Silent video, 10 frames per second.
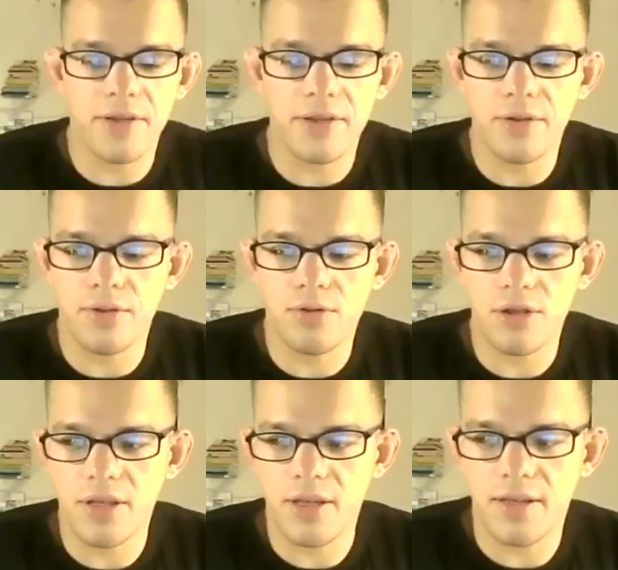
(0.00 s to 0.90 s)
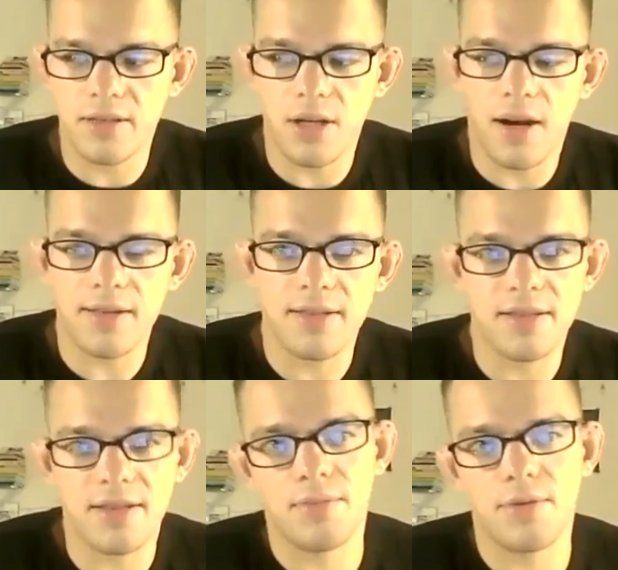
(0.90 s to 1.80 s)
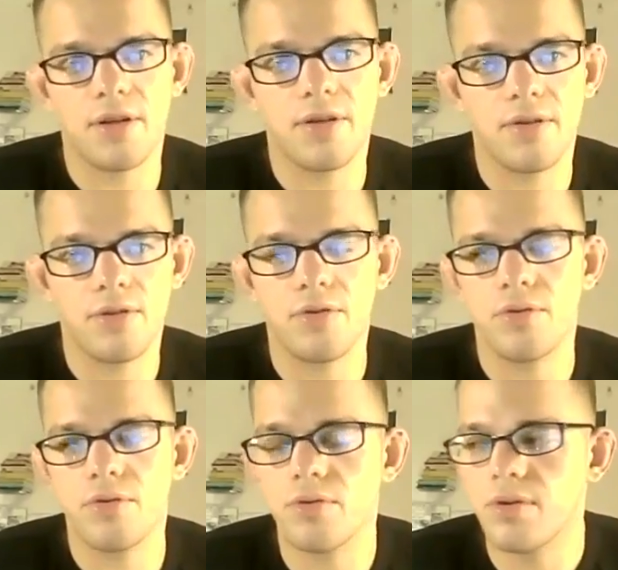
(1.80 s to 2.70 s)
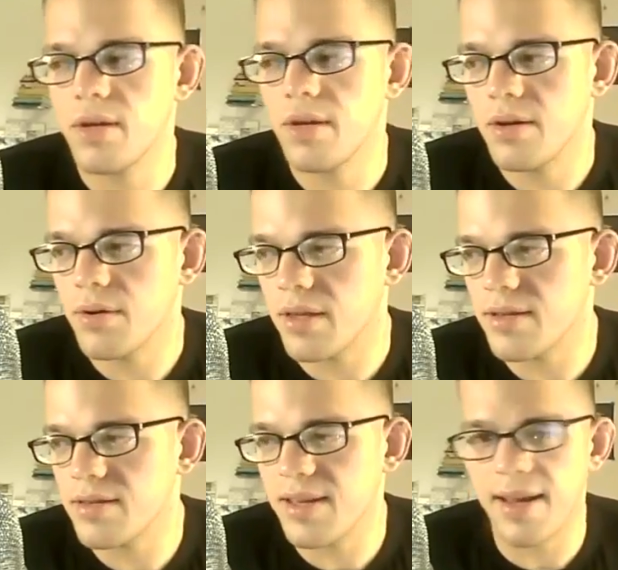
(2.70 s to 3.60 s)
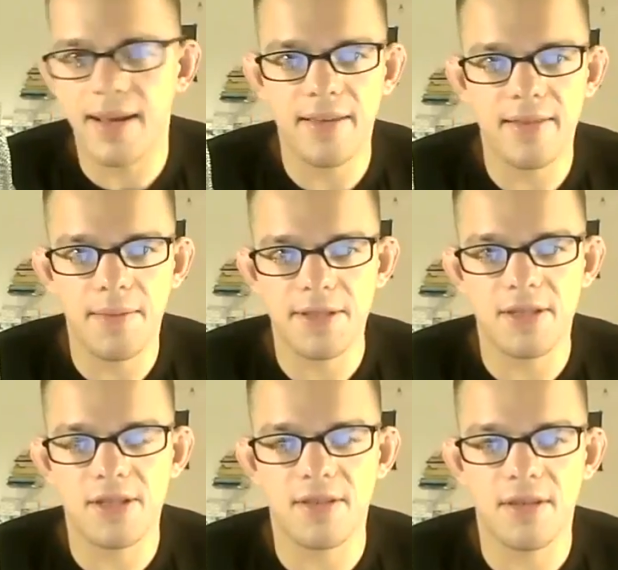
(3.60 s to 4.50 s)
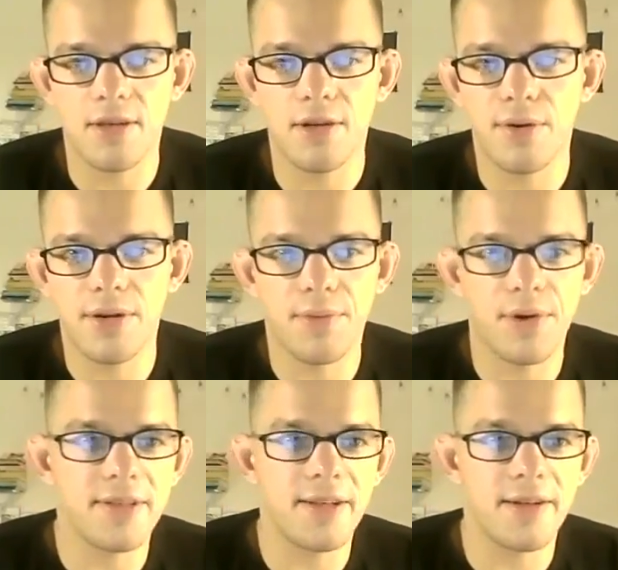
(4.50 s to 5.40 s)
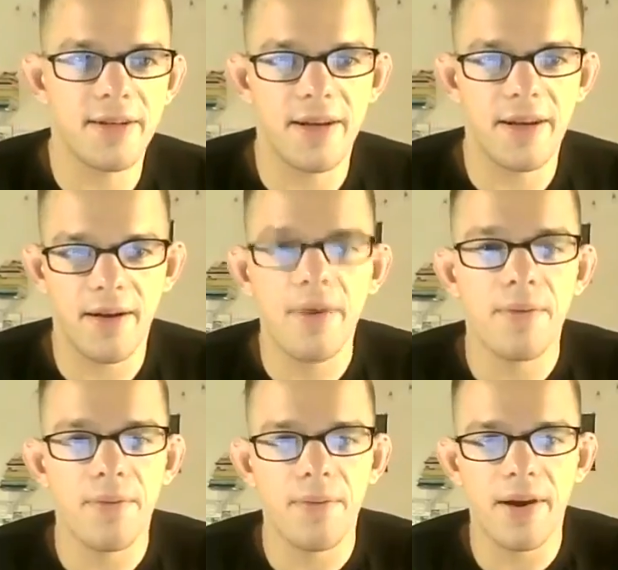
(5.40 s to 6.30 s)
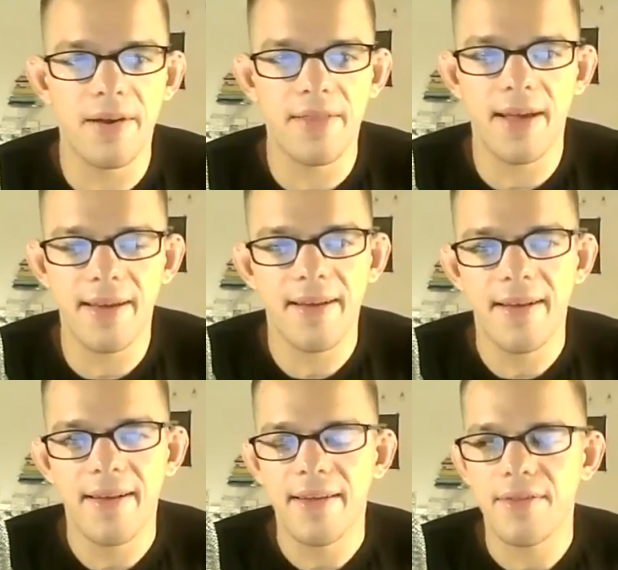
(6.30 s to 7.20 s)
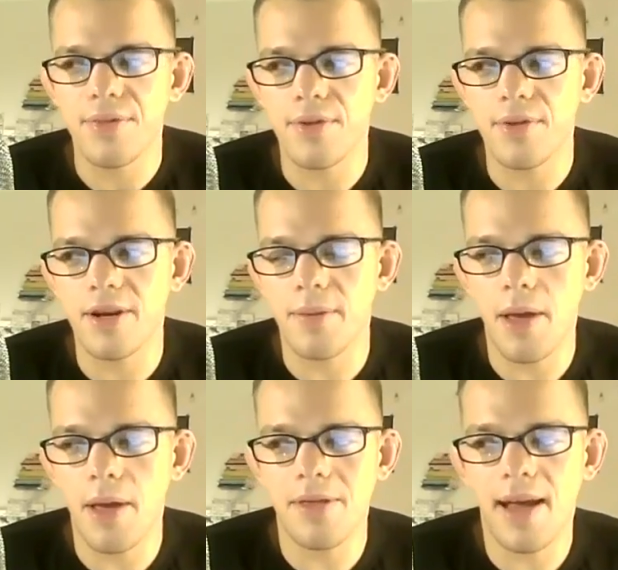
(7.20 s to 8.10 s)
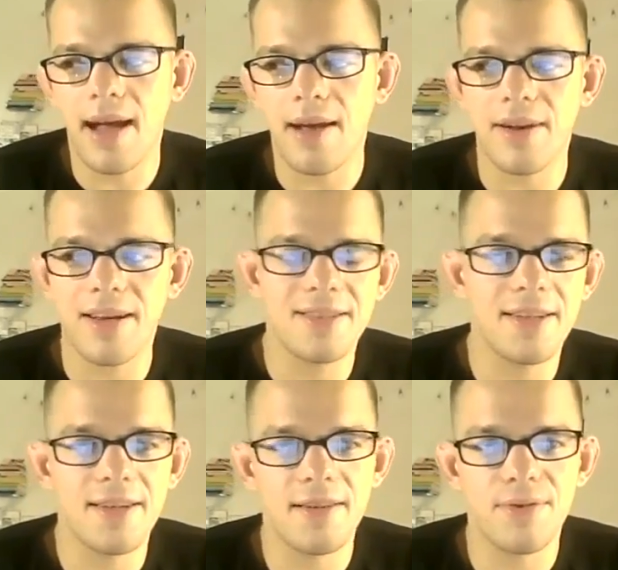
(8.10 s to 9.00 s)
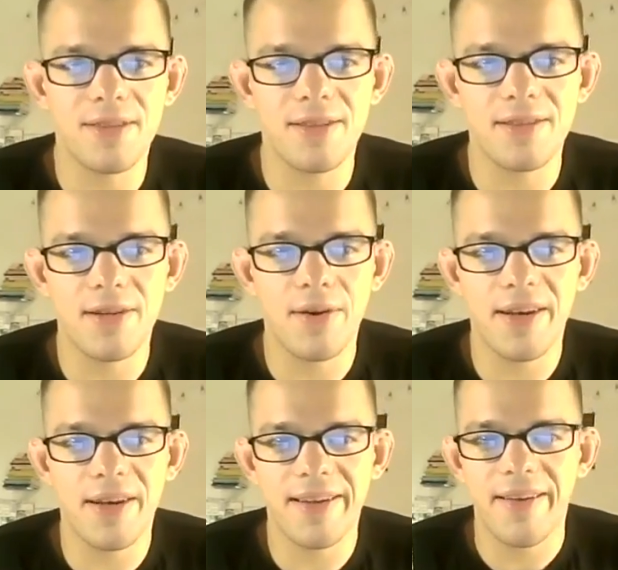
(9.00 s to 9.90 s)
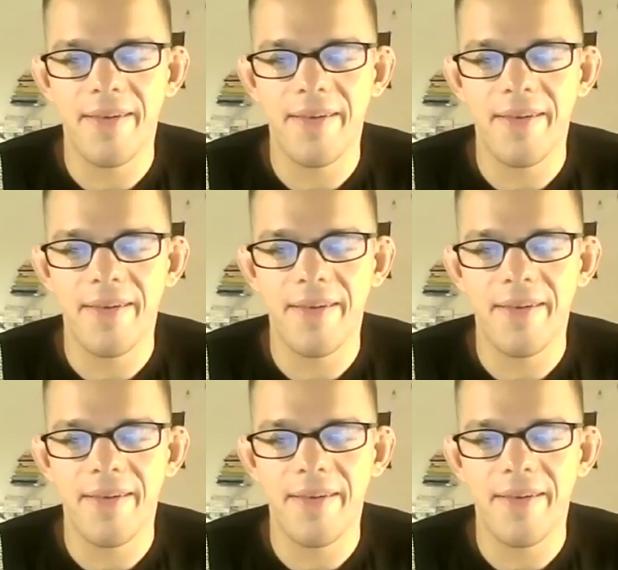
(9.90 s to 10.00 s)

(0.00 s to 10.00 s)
usually talk to someone who is kind of in the position that you were in 1 year ago, where they, maybe they have an idea of what they're doing.